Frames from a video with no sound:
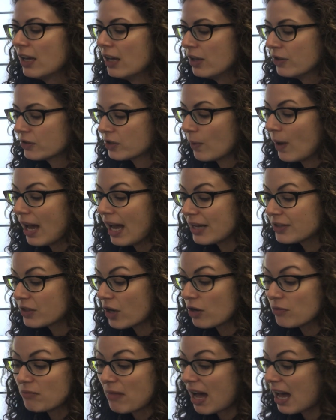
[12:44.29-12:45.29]
So I
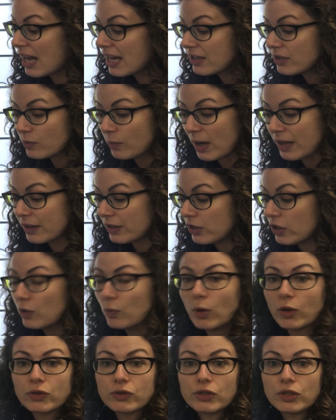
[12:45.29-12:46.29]
don't mind whether you
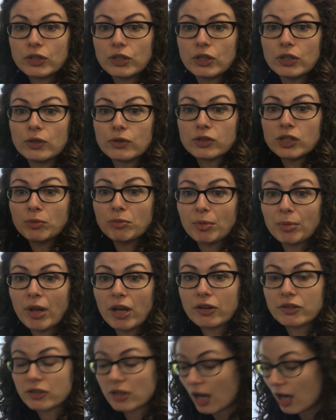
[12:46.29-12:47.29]
want to use number
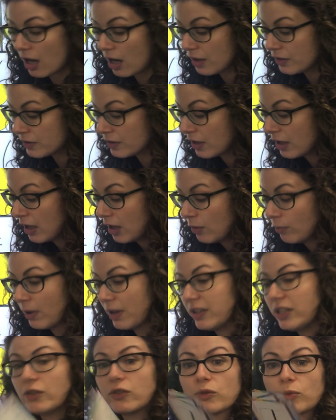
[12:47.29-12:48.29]
blocks cards,
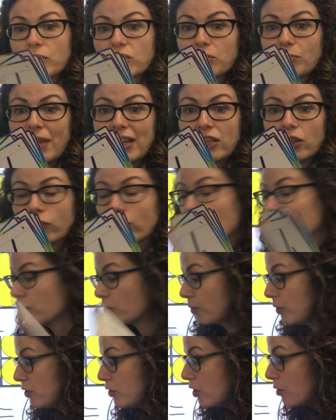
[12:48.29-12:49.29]
whether you just want to make your own
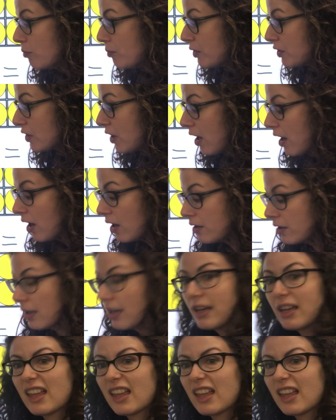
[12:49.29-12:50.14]
with numbers on.